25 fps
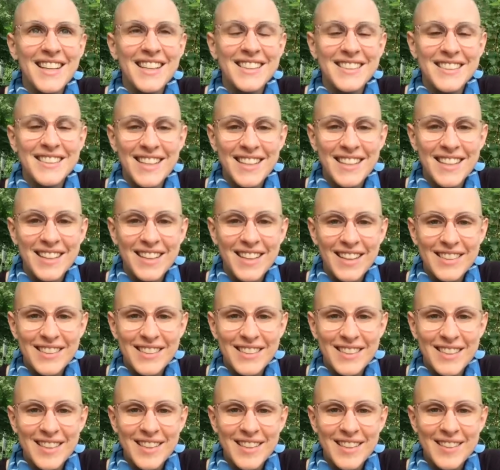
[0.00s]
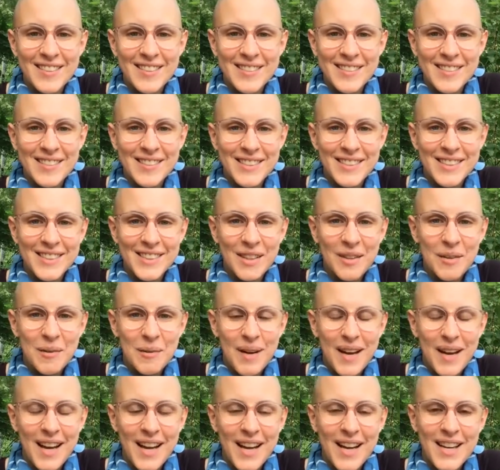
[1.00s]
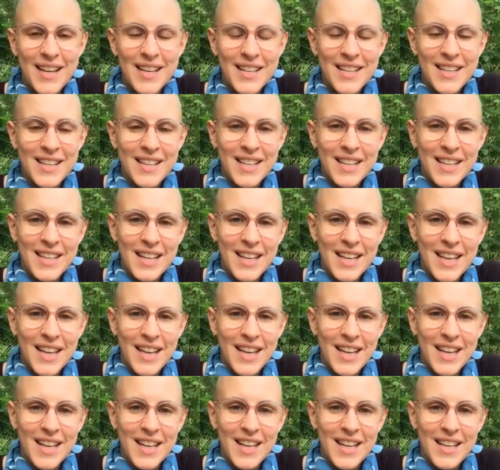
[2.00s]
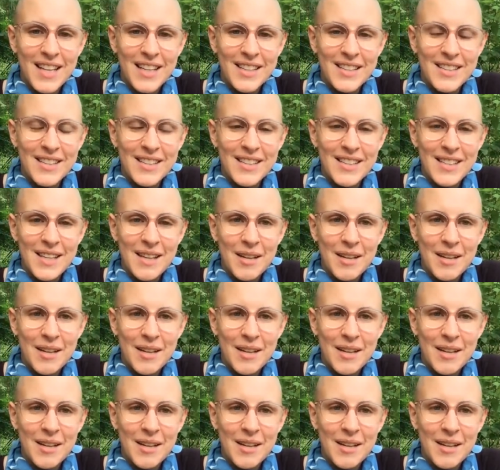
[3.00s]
sending lots of love your way, and